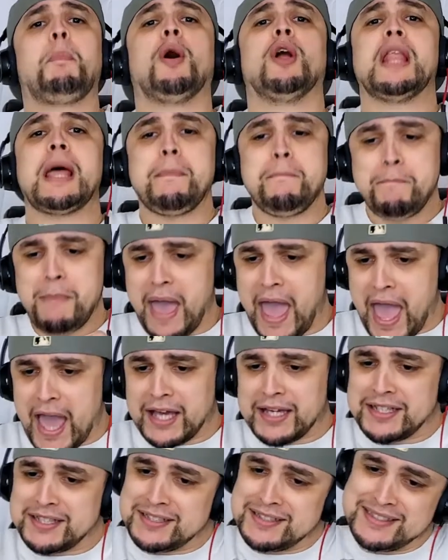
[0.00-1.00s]
And if there's
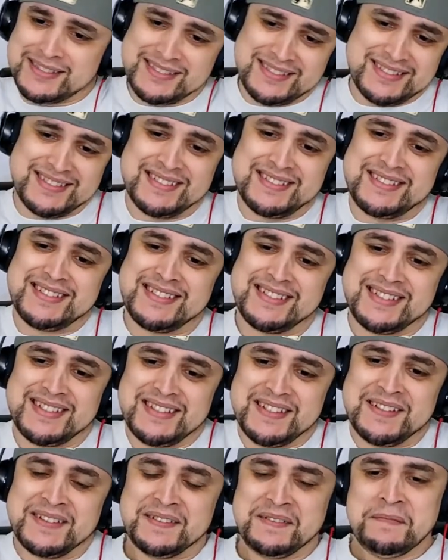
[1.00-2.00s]
anybody that would have been
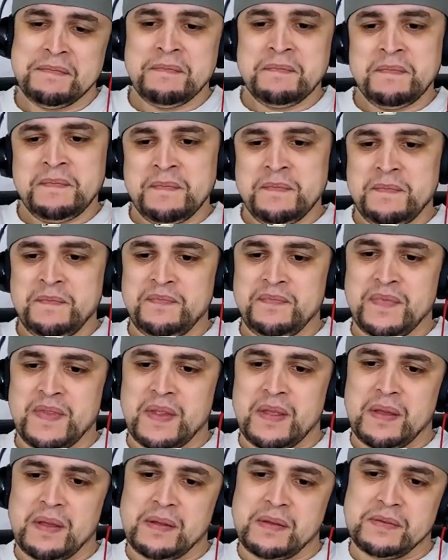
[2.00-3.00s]
justified
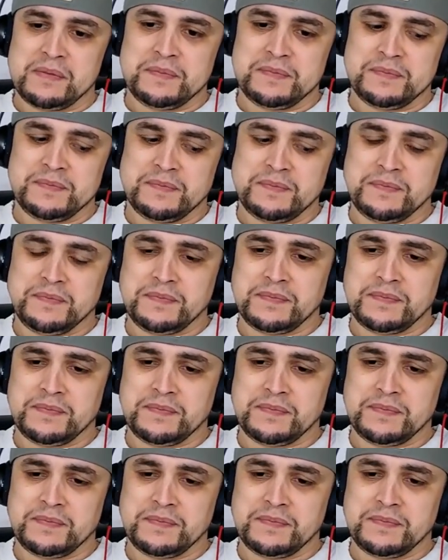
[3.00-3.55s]
in